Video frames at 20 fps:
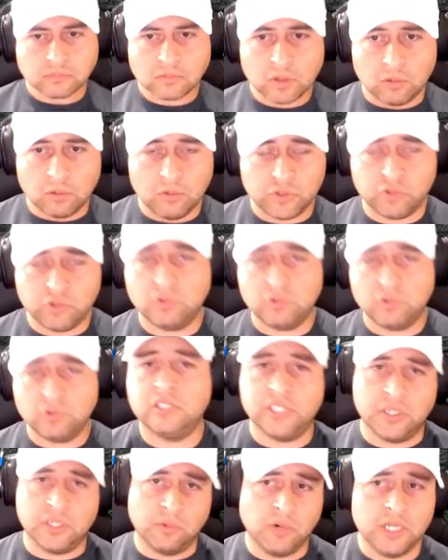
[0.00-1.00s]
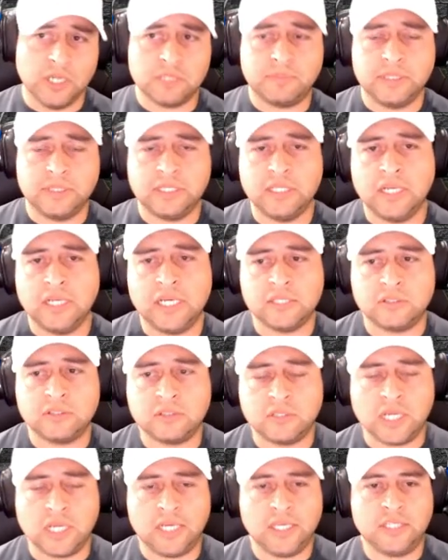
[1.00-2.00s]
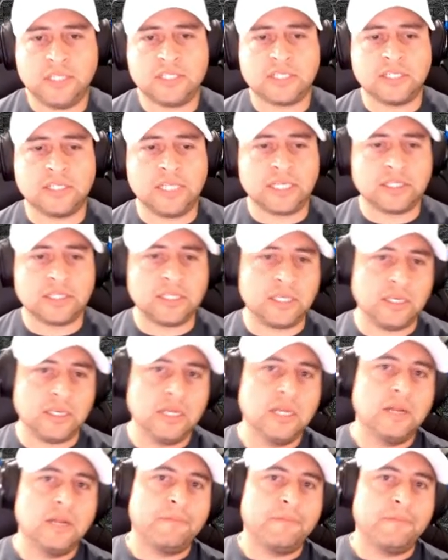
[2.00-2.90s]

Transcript: which originally it was, but then I disconnected it.